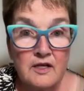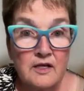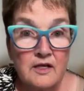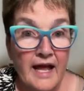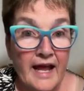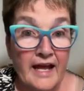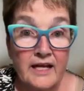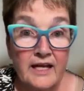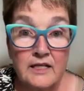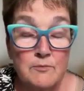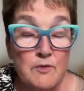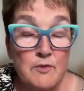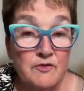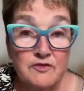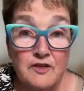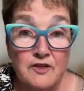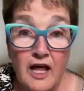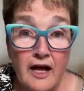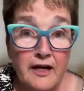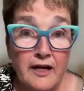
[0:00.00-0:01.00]
hand them a
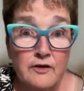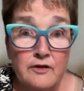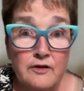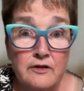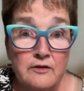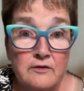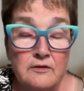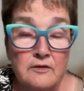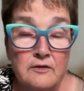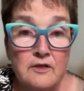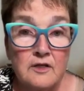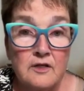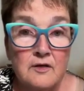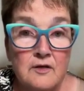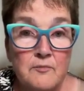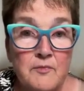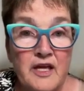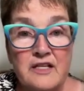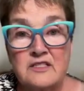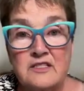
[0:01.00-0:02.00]
flyer
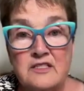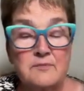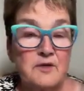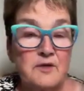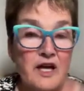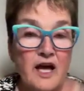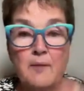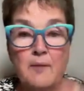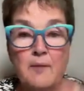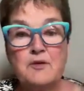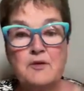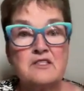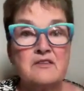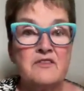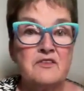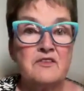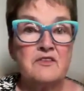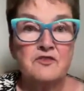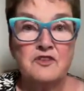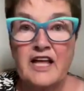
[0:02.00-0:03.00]
make some copies
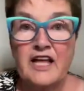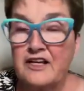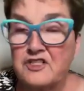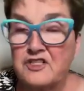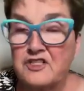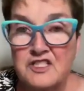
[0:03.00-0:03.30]
of the flash